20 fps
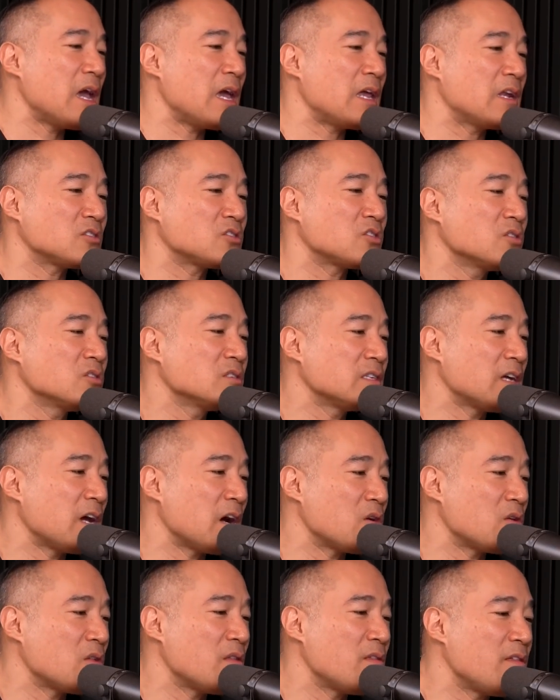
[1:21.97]
And it turns
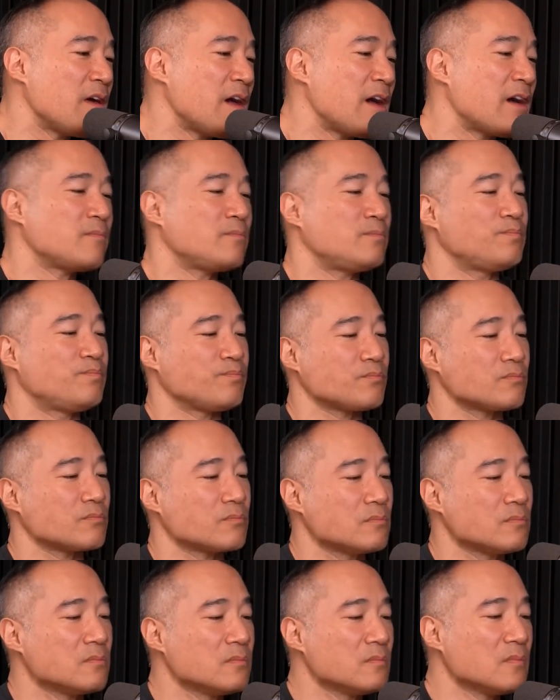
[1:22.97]
out that
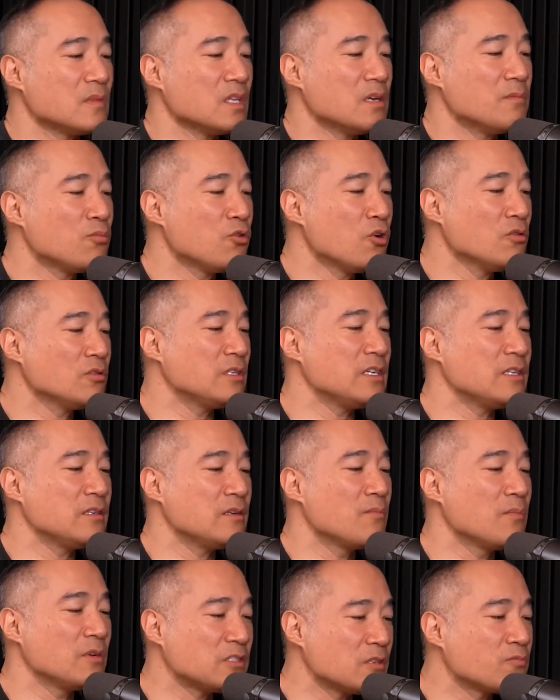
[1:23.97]

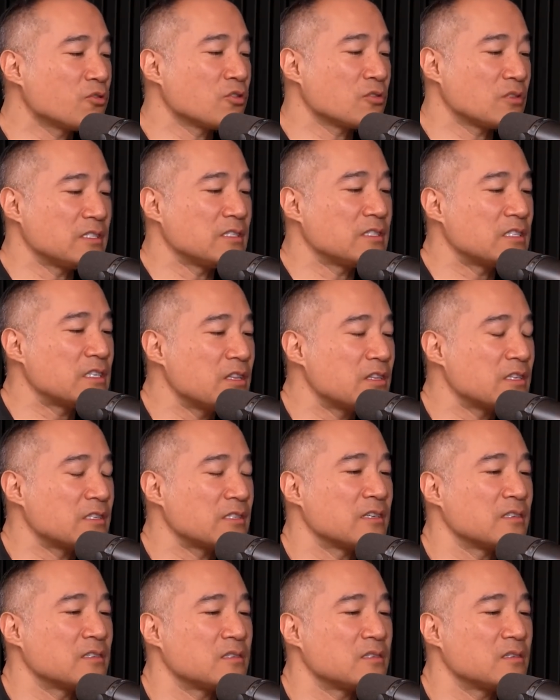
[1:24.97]
protein, muscle protein
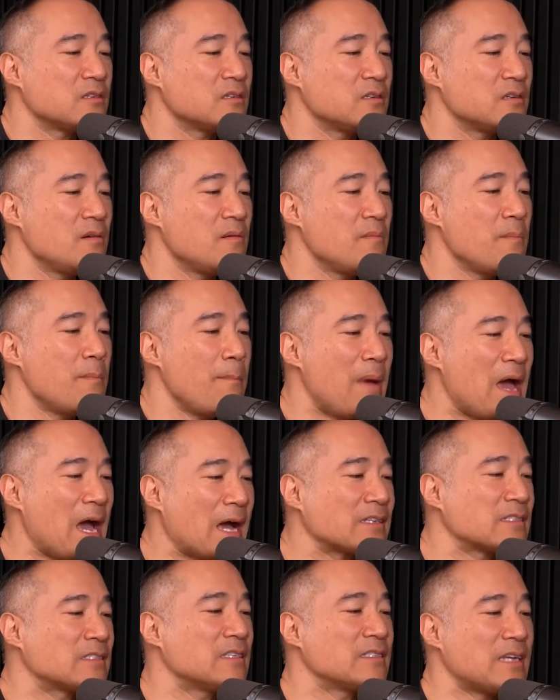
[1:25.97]
synthesis
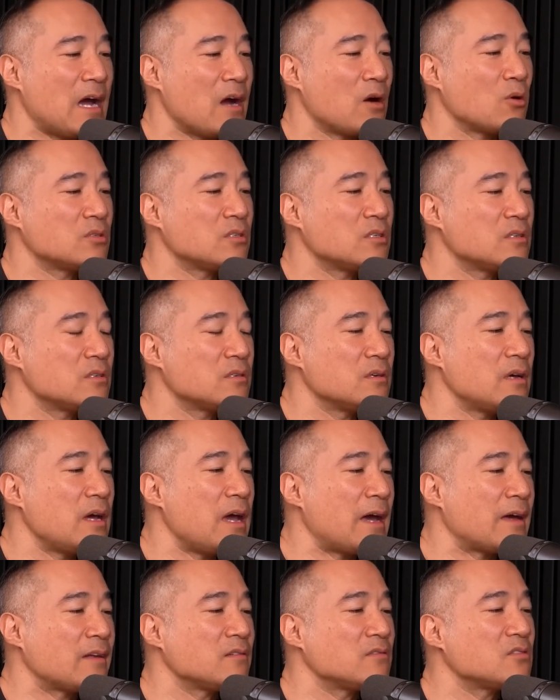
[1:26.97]
maxes out
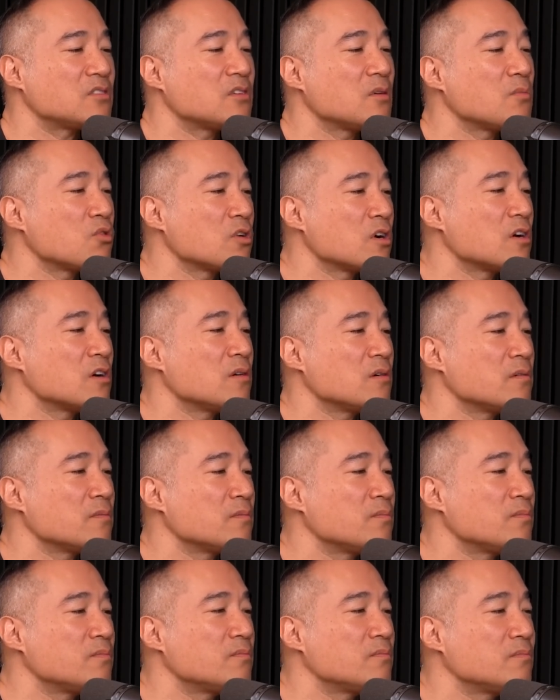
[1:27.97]
at
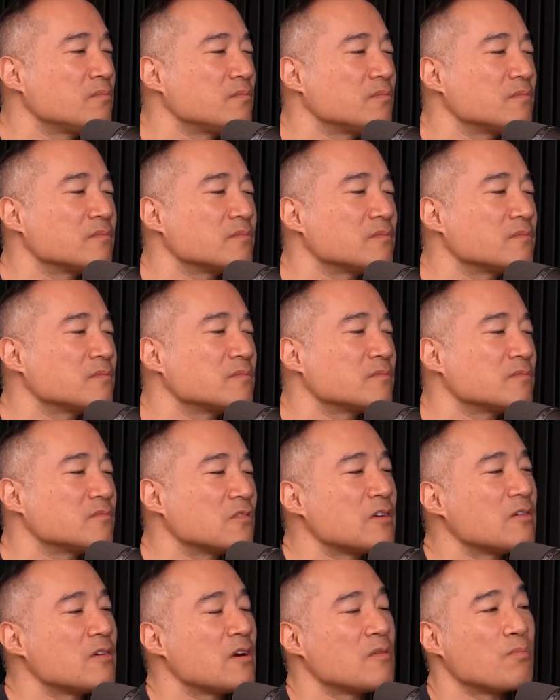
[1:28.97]
somewhere
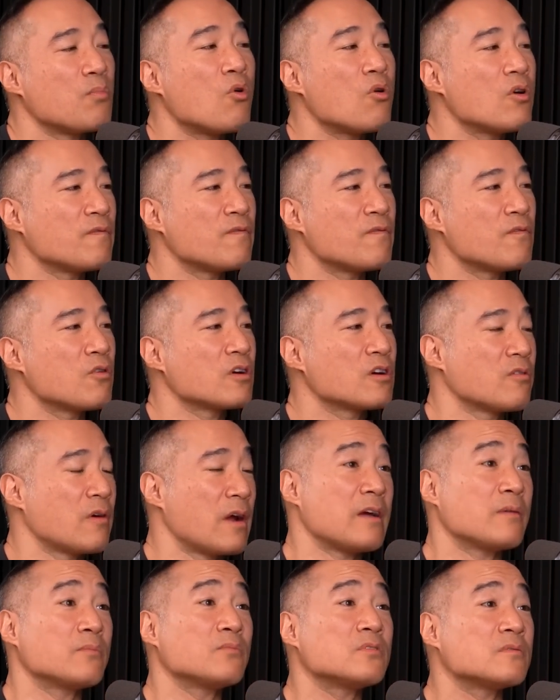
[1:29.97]
right around zero point four
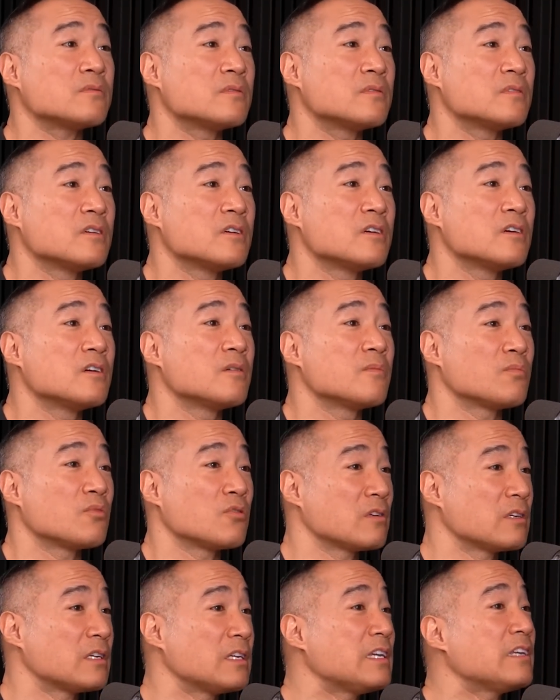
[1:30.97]
grams
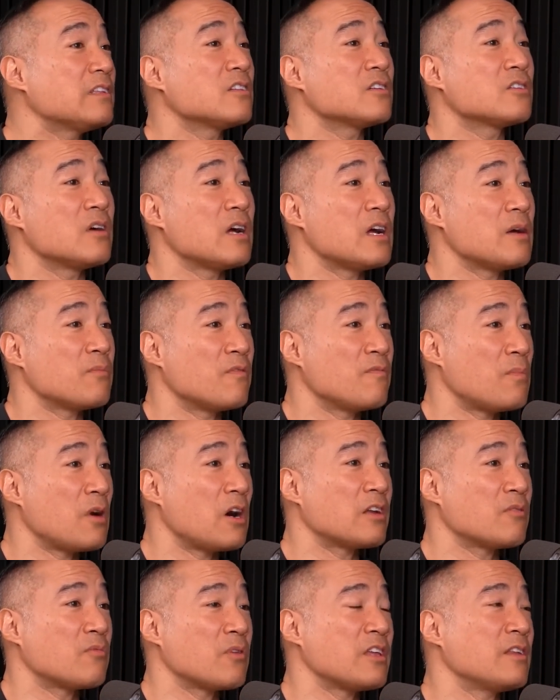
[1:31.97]
per kilogram of
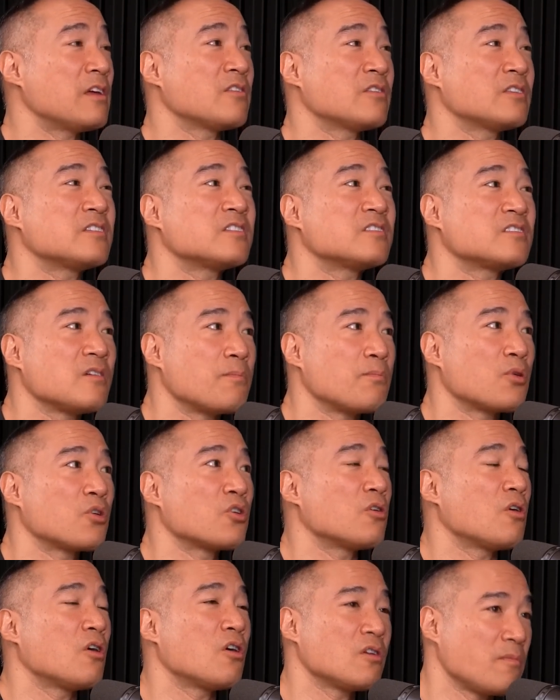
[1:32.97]
body weight. Now, this is a
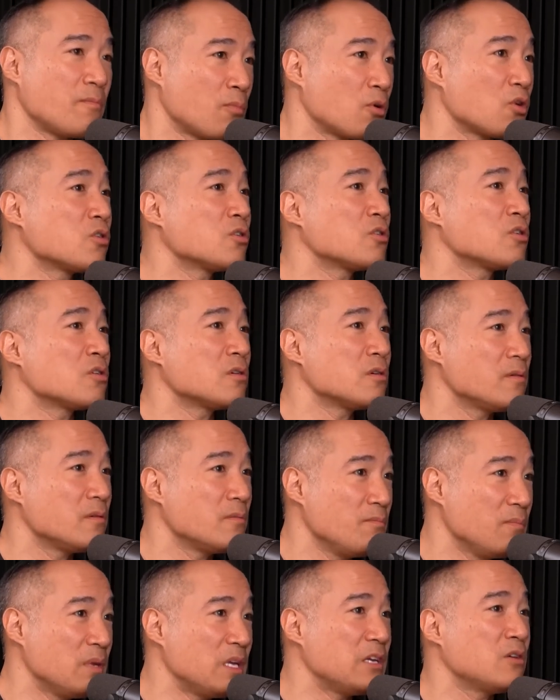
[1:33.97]
per, on a per
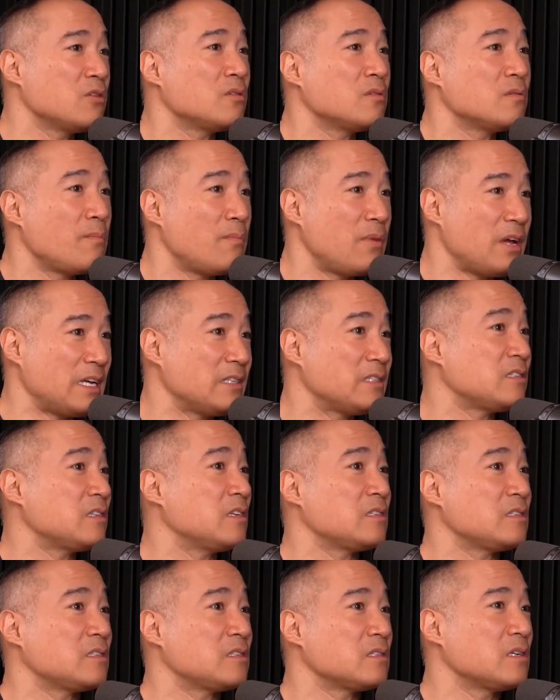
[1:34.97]
meal
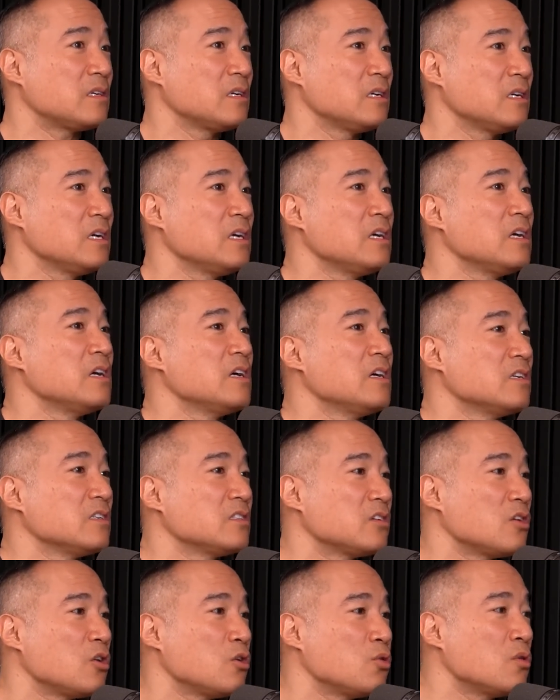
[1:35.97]
basis. Mm-hmm.
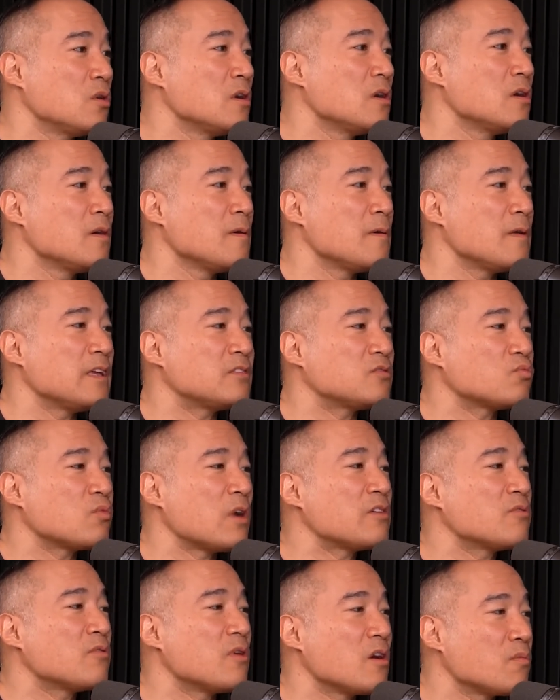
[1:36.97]
So it's
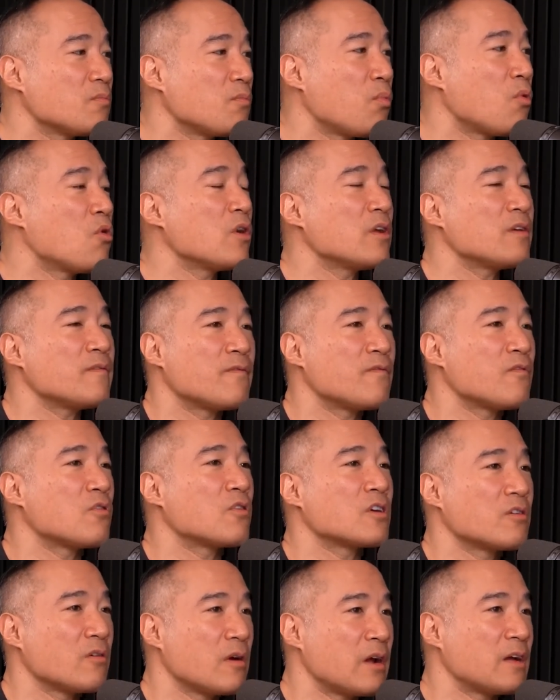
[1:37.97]
right around zero point
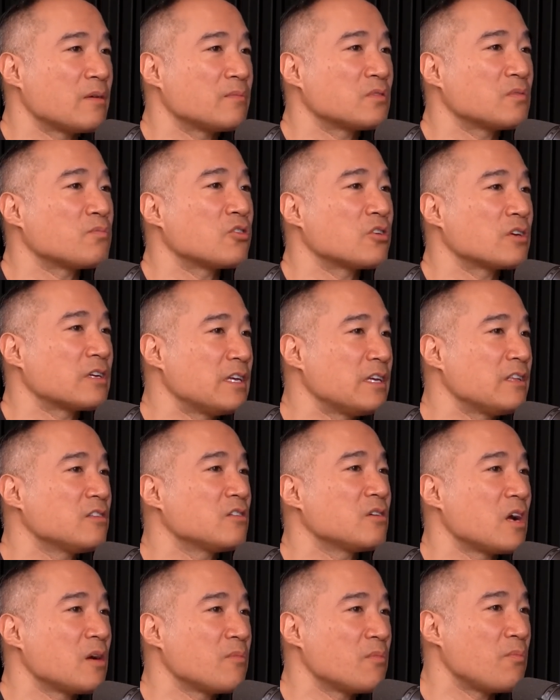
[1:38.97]
four grams per
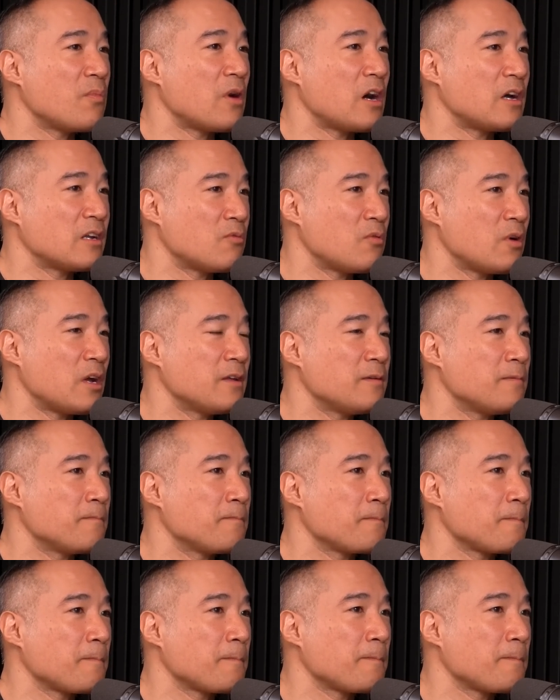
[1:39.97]
kilogram of body weight.